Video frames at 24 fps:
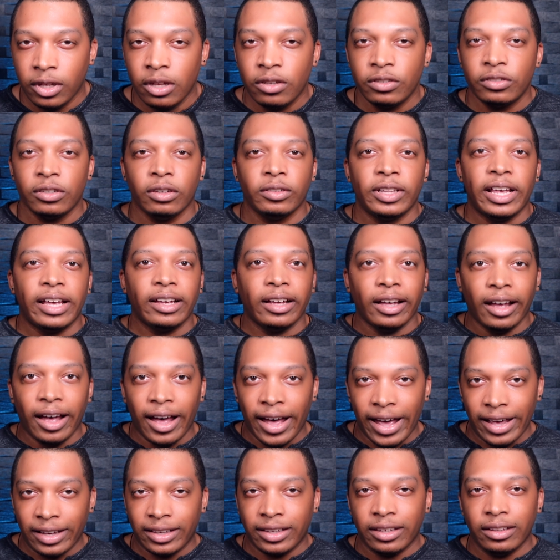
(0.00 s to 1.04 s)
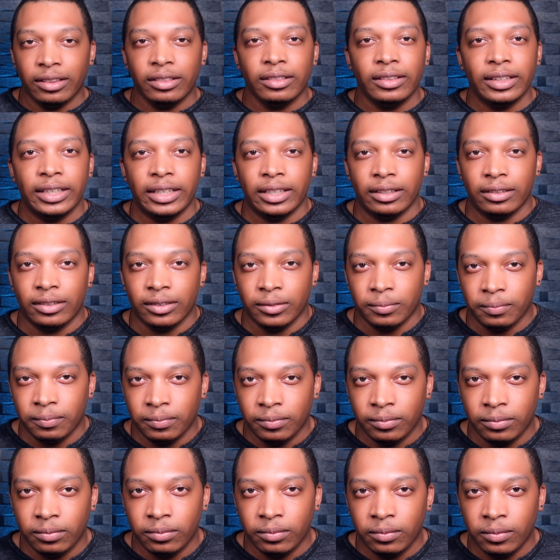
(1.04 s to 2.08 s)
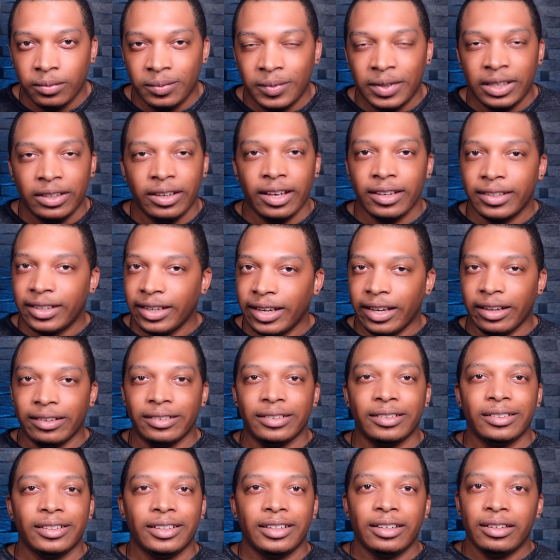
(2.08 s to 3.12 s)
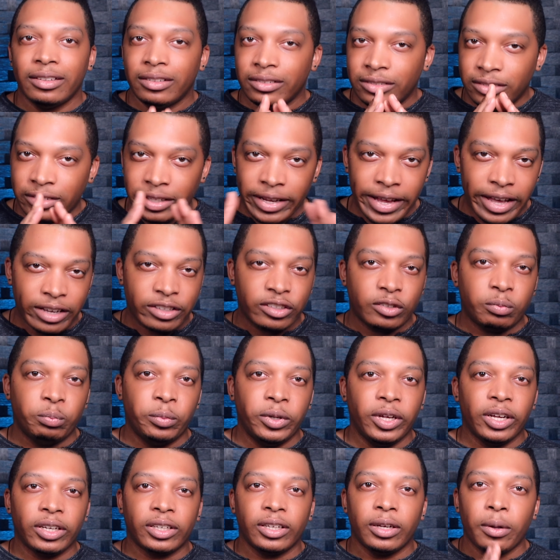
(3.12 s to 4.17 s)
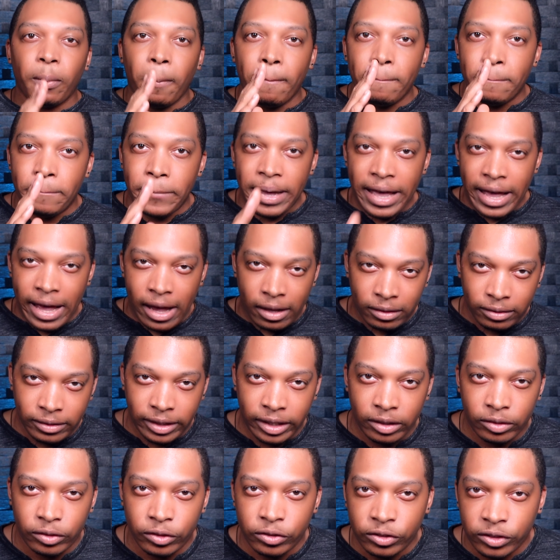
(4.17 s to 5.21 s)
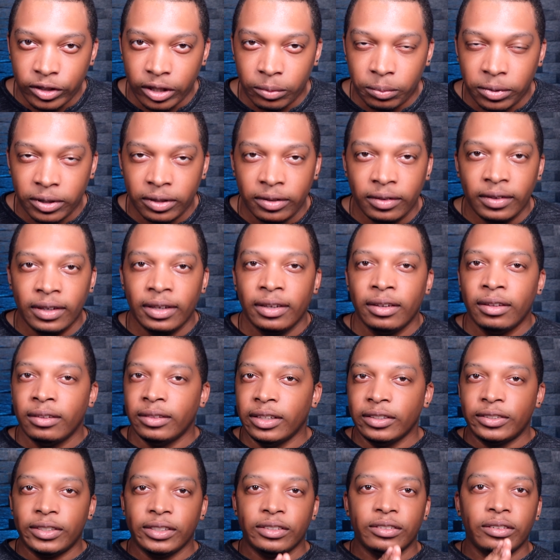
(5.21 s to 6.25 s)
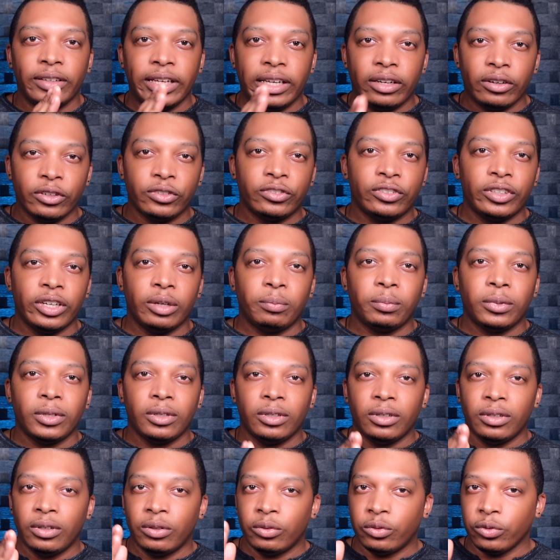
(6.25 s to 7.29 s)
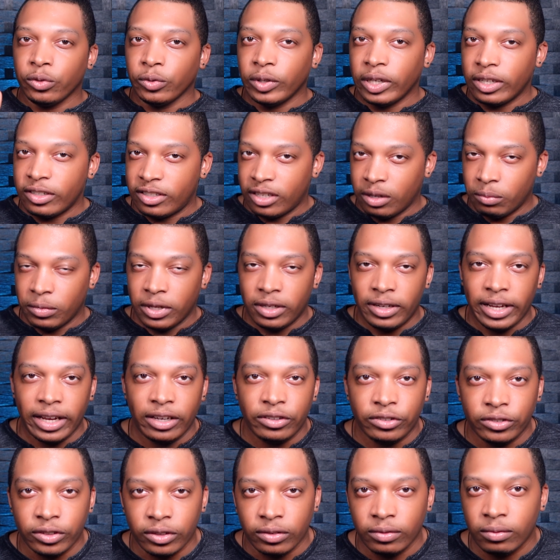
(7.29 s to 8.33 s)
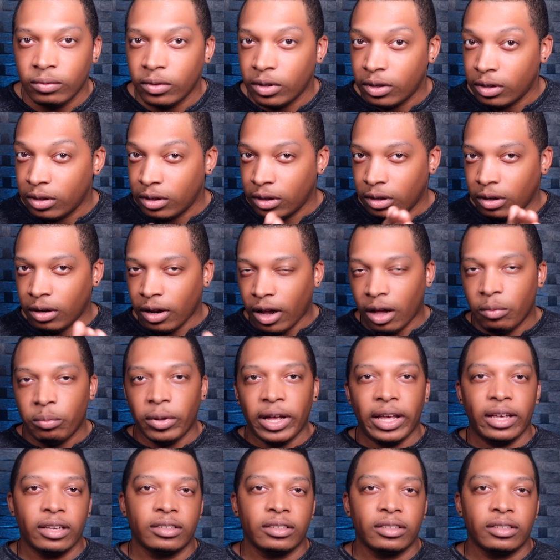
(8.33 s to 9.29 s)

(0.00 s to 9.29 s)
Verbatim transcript: so that I can lead. Again, textbook bad leadership. This is leadership through intimidation, not by